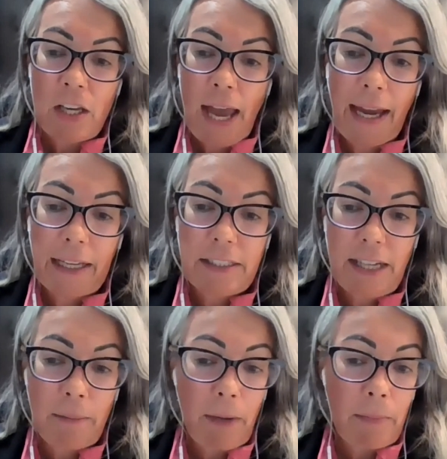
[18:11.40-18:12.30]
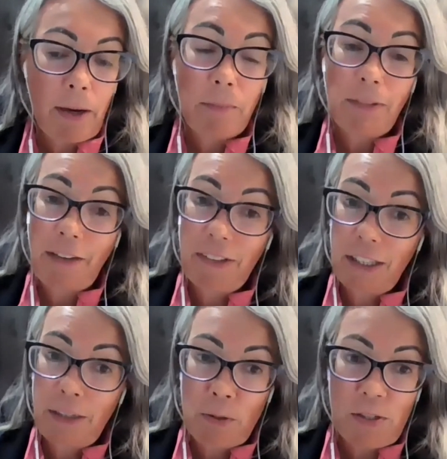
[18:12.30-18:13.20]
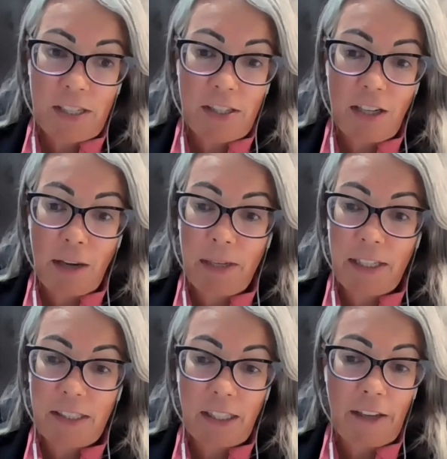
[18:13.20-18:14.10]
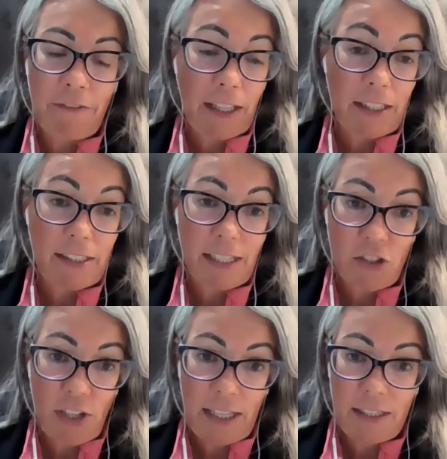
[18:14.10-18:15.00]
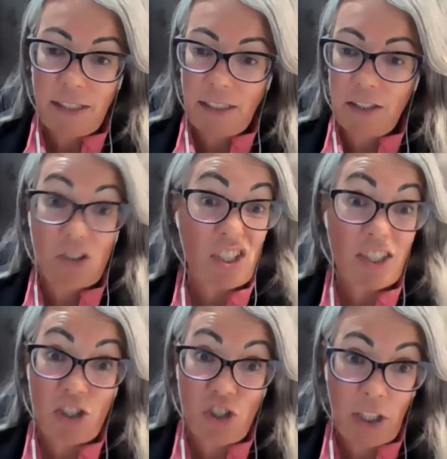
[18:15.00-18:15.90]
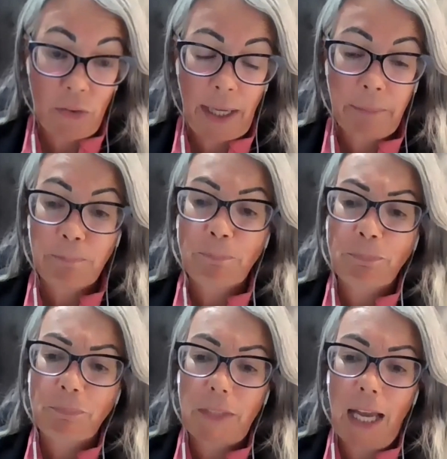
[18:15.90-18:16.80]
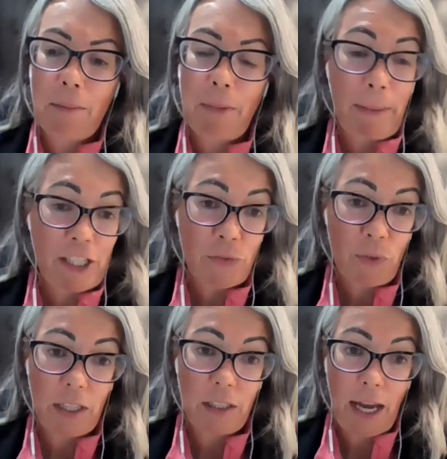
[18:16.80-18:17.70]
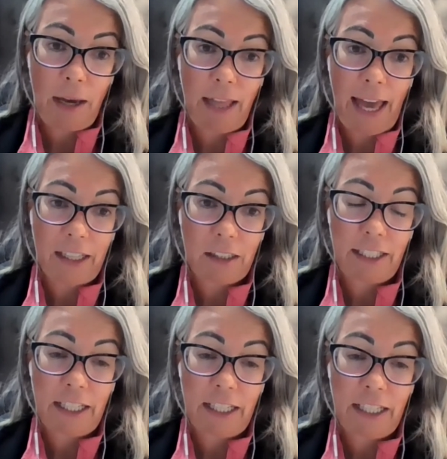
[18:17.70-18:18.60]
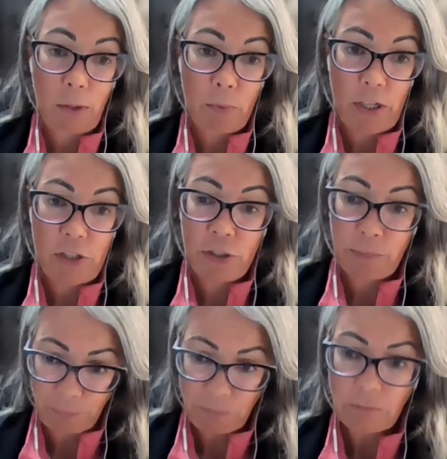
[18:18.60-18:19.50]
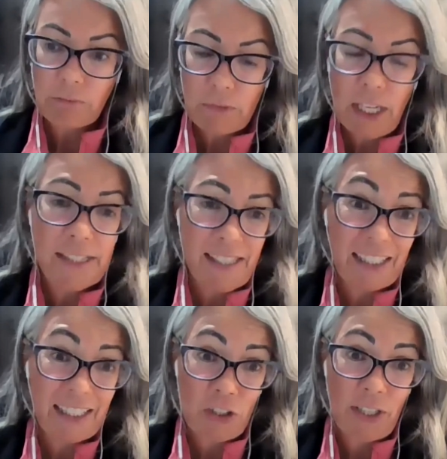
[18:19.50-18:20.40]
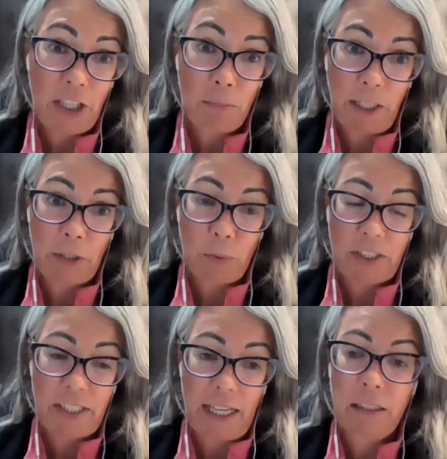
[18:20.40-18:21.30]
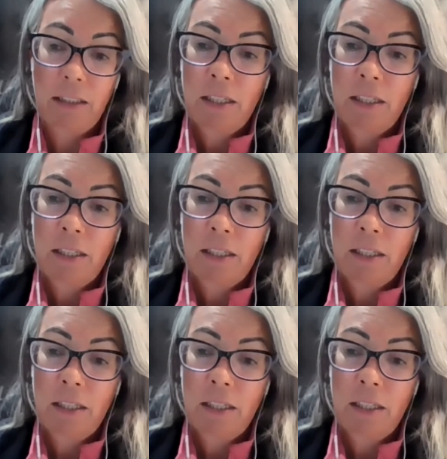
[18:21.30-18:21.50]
And my mom lovingly persisted on me until I finally said yes, to shut her up. My best friend had a clinic in Woodbridge. I said, can you get our blood work done?